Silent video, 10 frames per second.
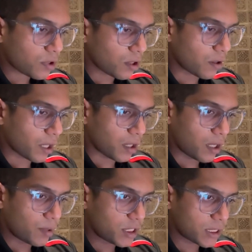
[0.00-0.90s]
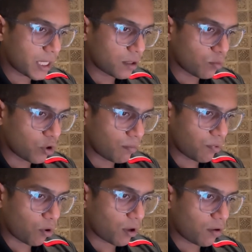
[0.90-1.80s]
Okay, let me just get the more
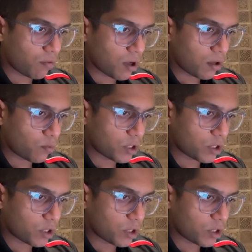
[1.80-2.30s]
important one,